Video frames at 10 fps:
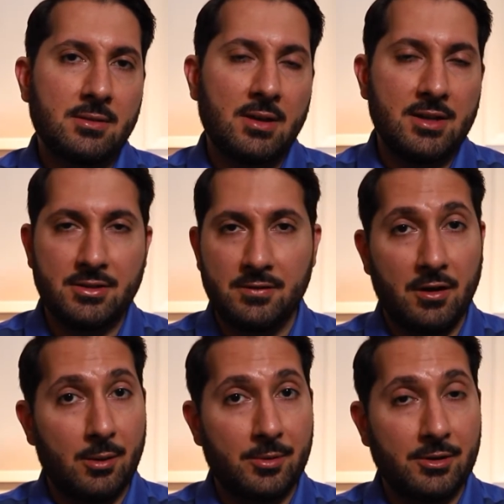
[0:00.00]
as a
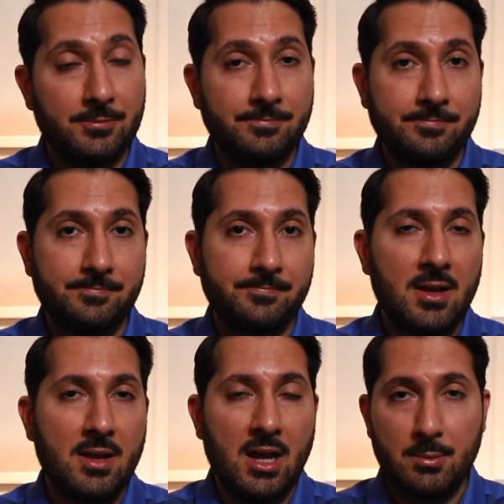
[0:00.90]
developer.
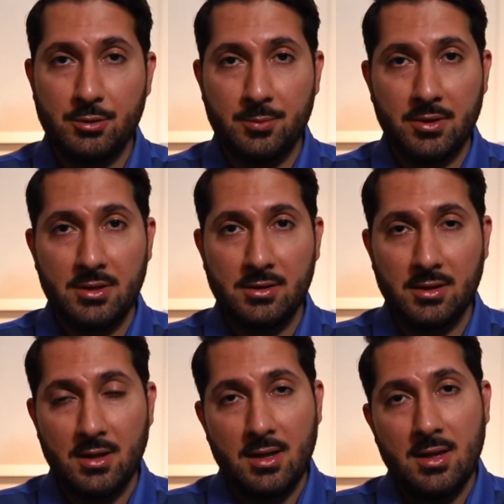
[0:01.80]
I'm Supreet,
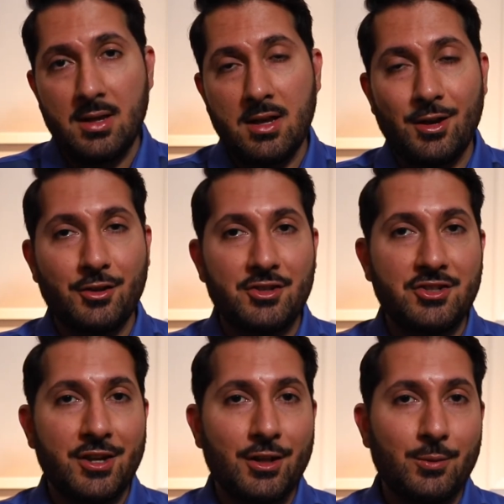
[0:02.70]
and on this
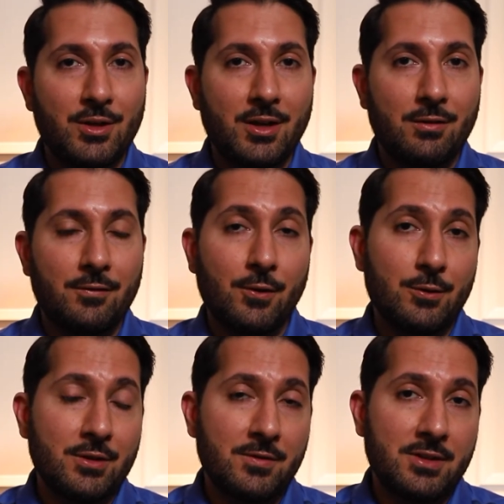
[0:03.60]
channel we cover
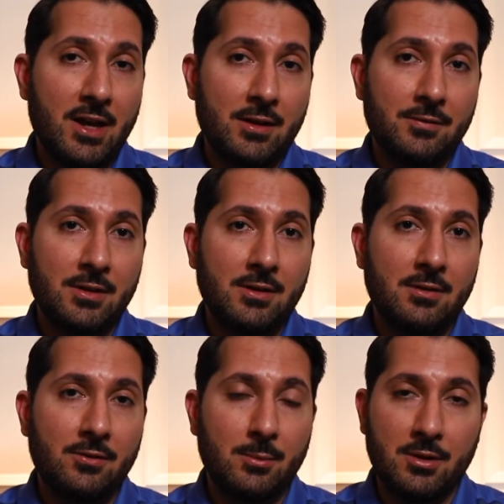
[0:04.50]
phones and photography
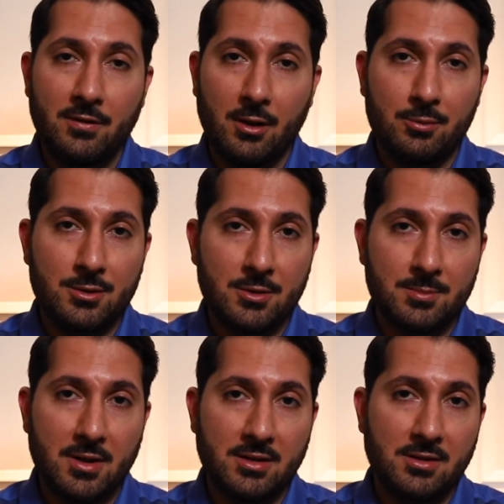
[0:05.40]
from a developer's
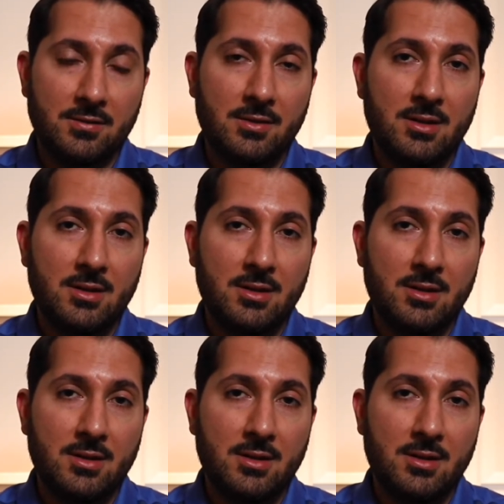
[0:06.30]
perspective.